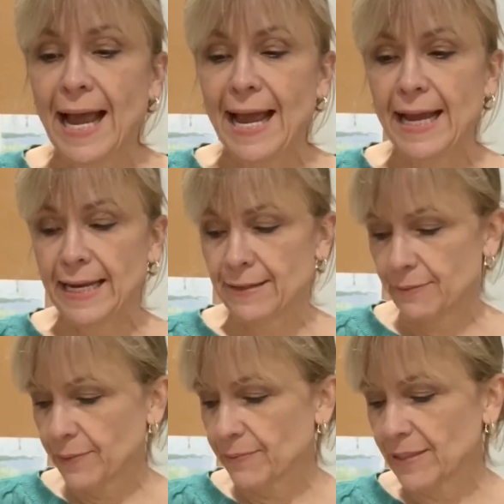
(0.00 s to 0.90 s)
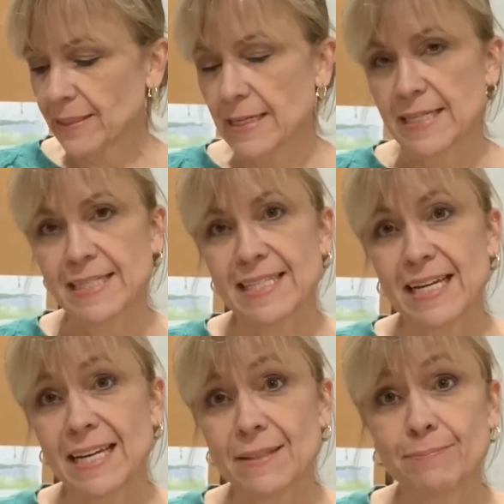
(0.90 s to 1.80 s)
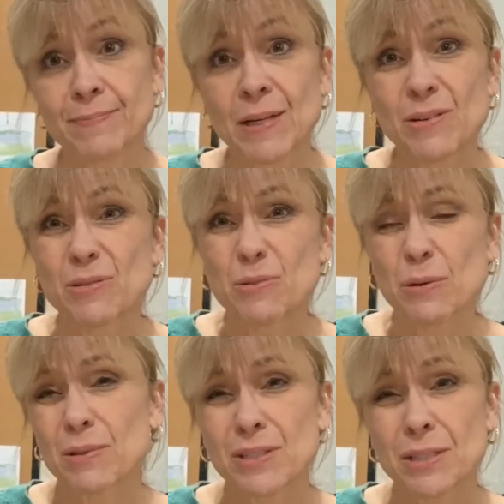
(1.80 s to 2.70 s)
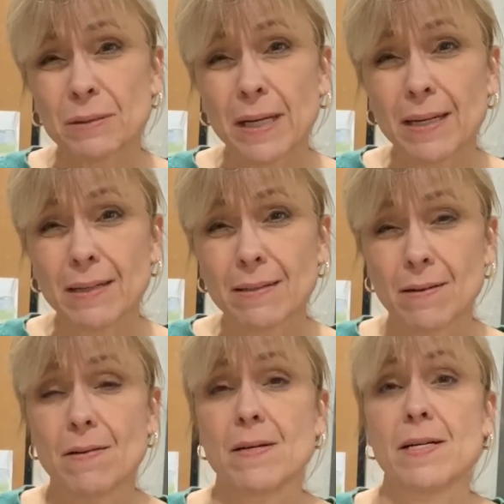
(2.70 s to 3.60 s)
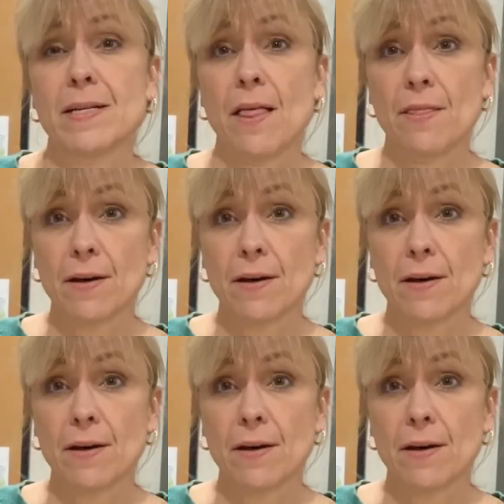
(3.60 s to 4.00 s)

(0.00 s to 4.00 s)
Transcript: And we realized that we weren't so keen on the